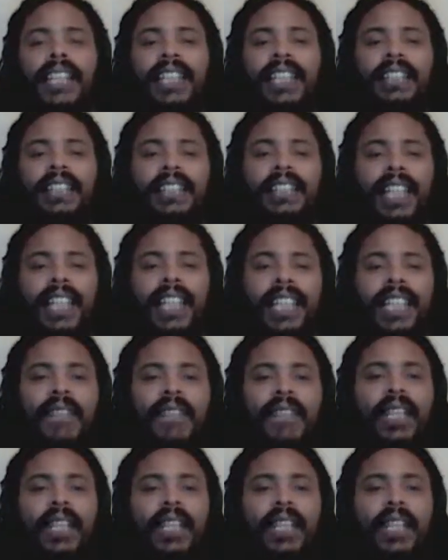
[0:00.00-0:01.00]
that is
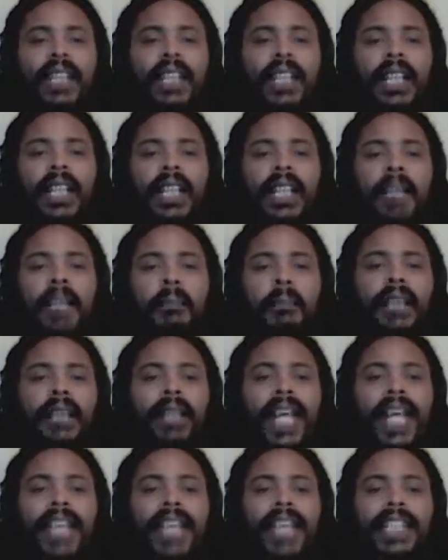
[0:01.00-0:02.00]
like giving
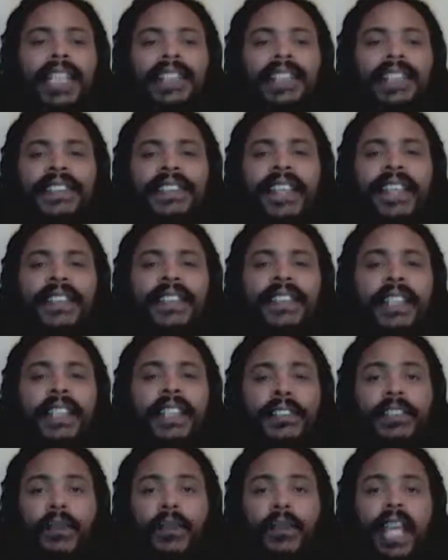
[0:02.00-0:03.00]
implied
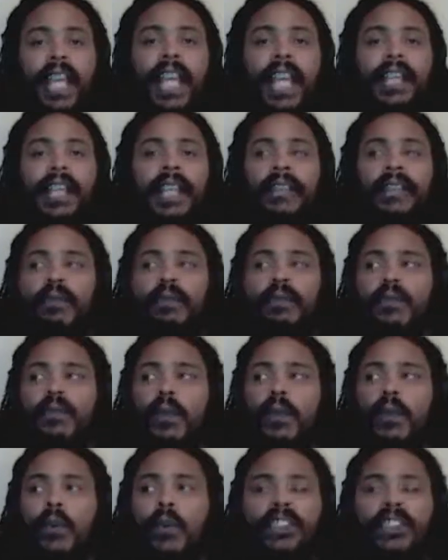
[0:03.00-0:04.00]
consent that it's okay
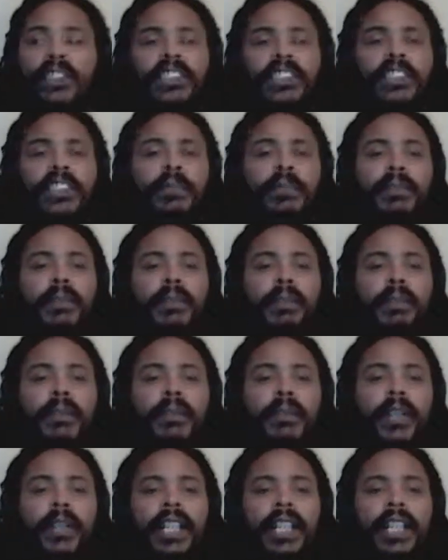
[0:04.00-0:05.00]
for the system to
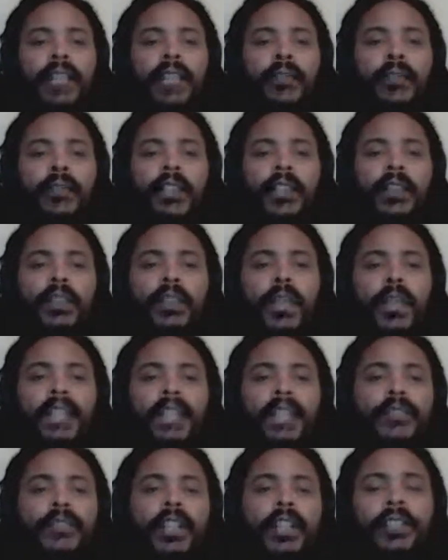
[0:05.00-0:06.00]
be broken and run the
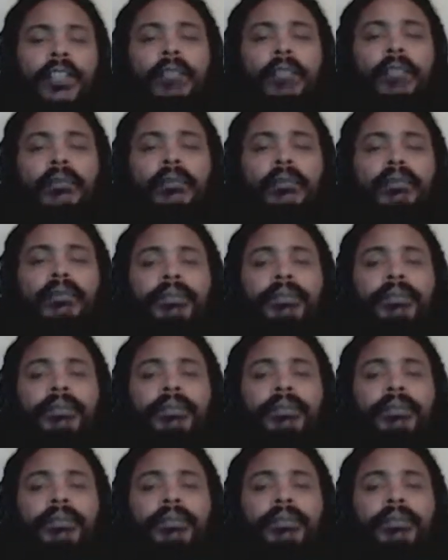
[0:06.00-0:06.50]
way it's run.